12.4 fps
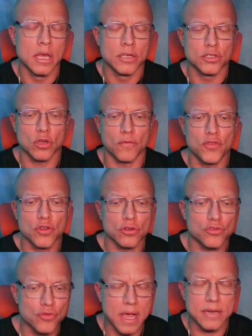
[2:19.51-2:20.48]
So if you're
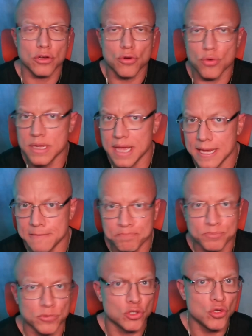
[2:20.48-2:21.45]
trying to create
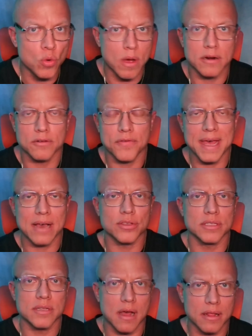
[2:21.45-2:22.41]
two hundred
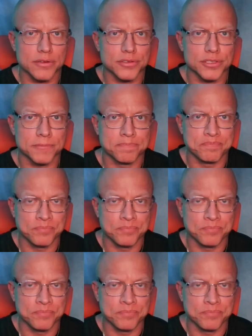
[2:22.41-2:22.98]
thousand dollars,